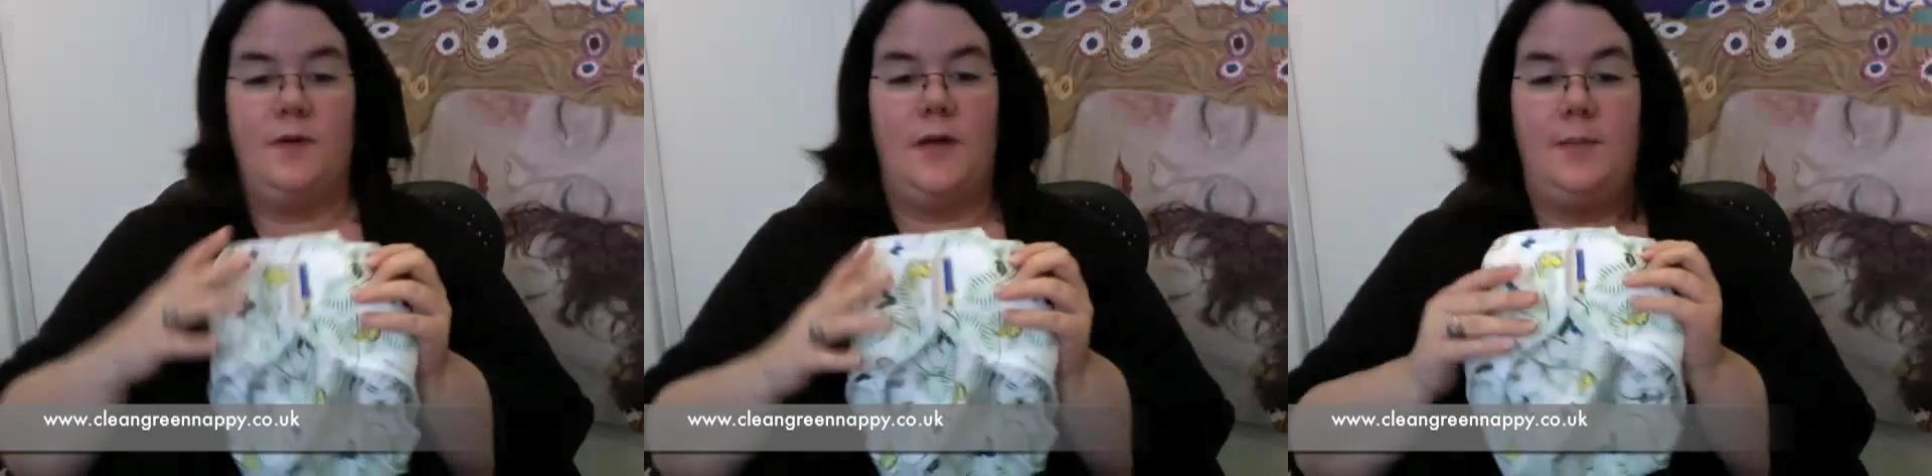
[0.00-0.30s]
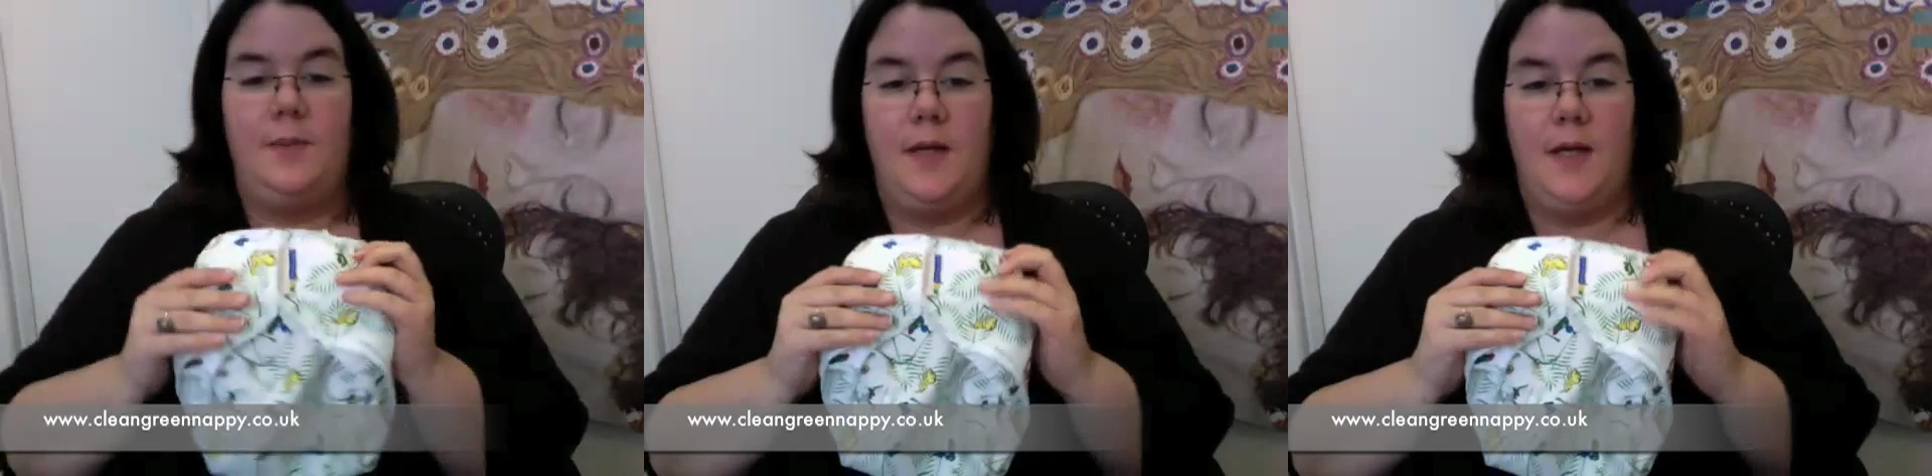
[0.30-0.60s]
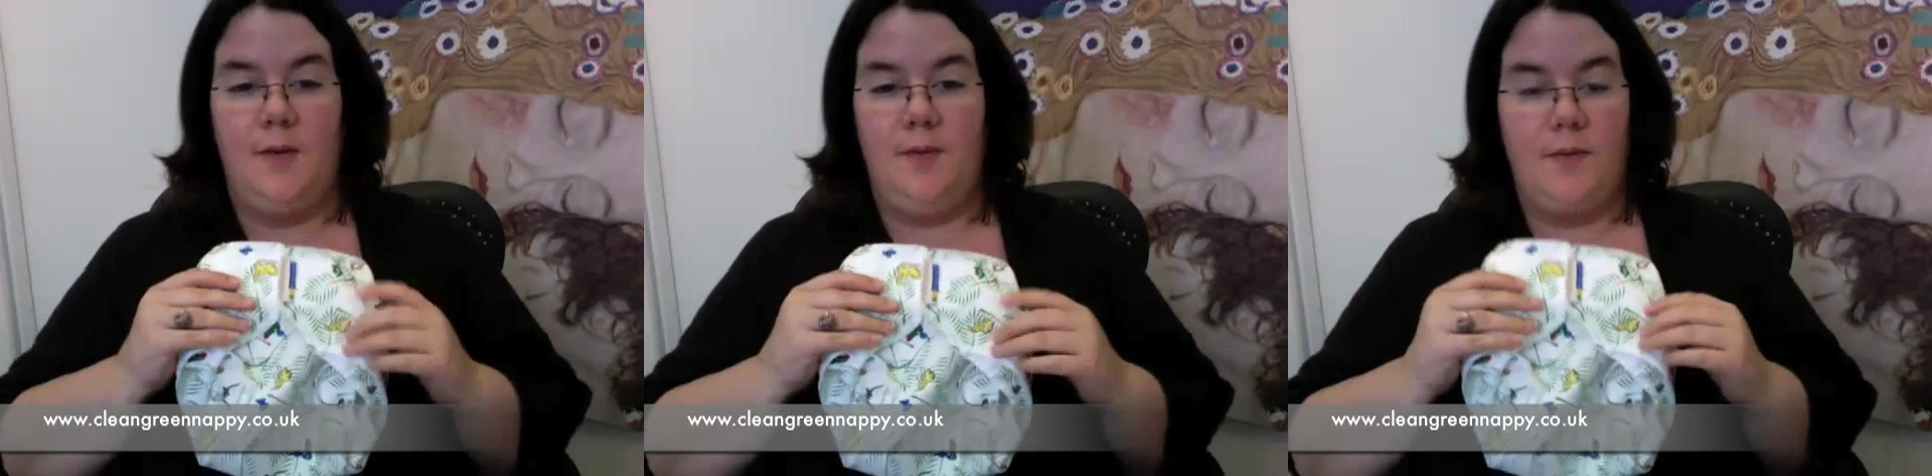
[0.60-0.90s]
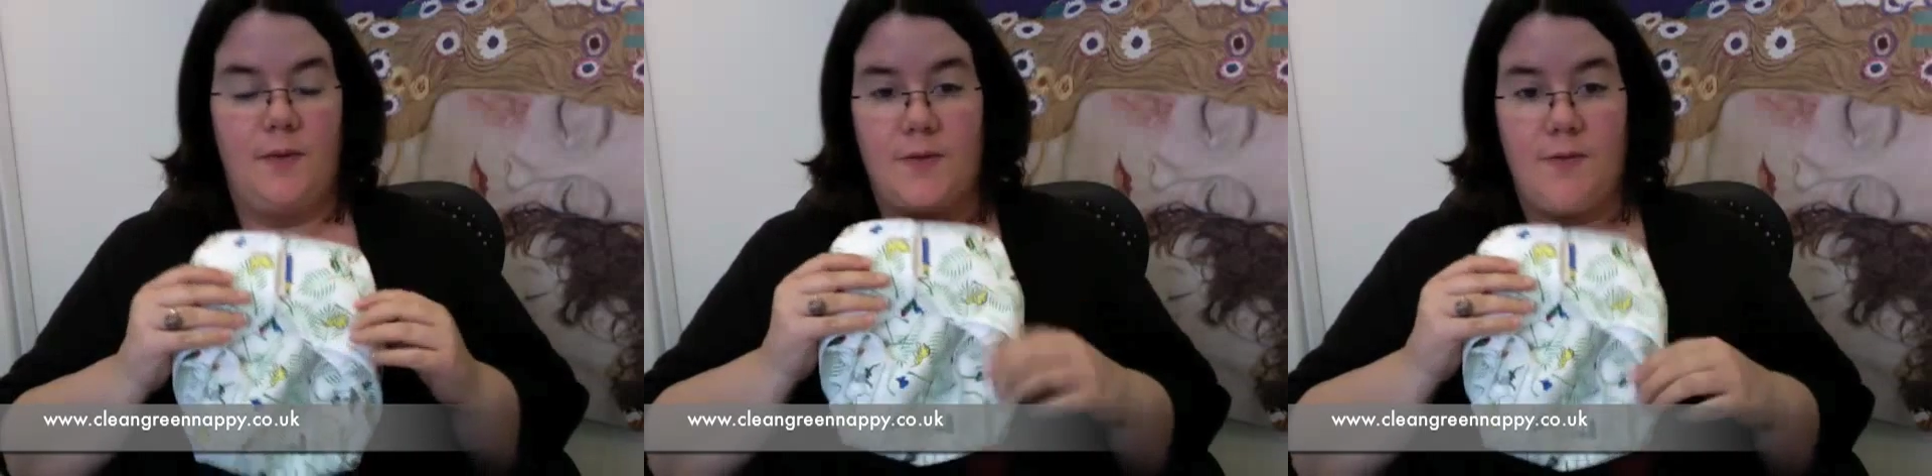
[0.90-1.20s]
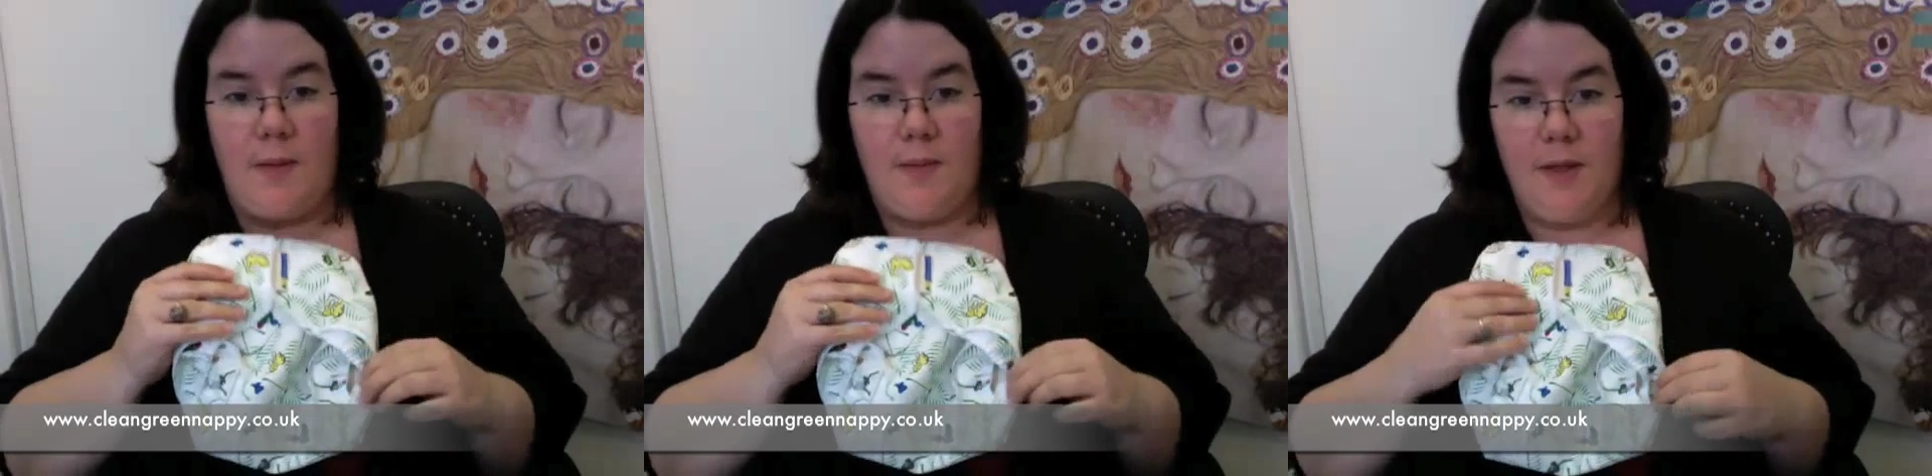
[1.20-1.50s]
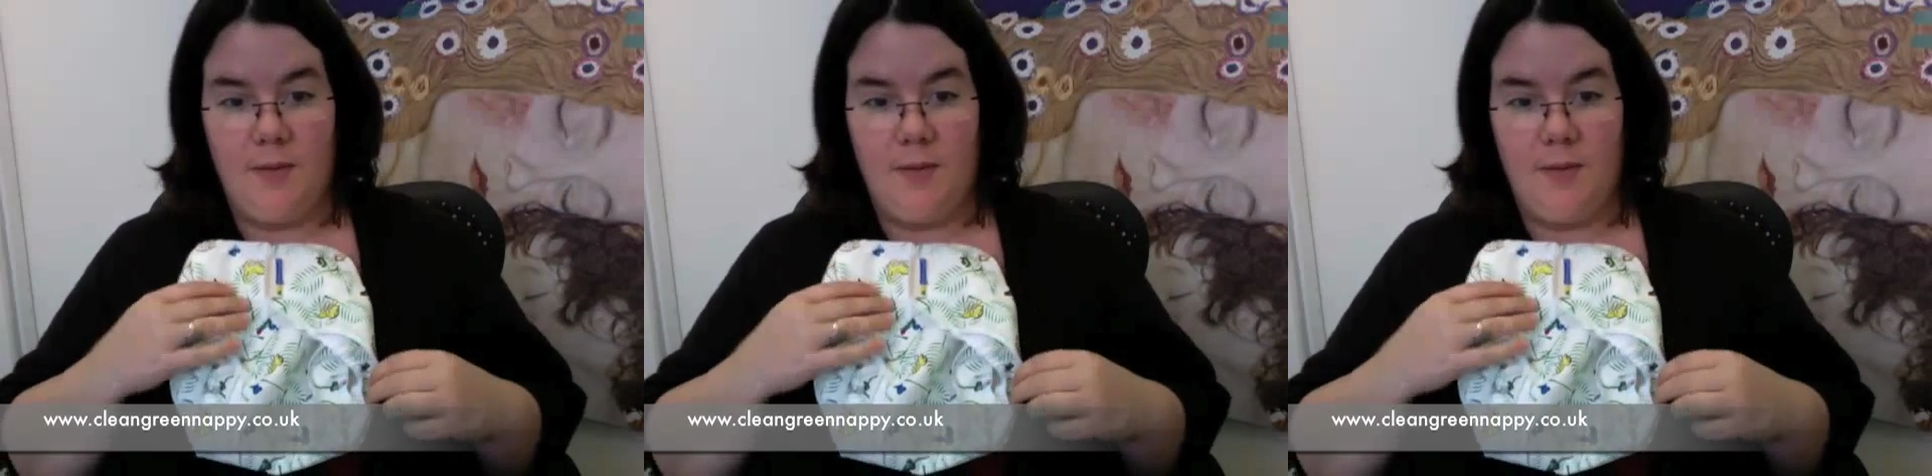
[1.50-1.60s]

nappy here, this wrap here,